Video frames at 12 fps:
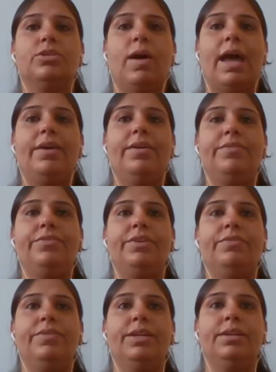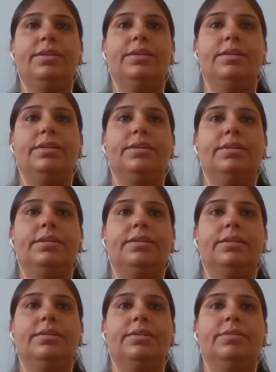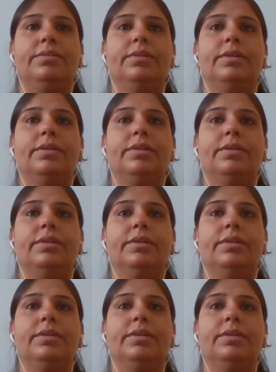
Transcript: So I have given Ma'am,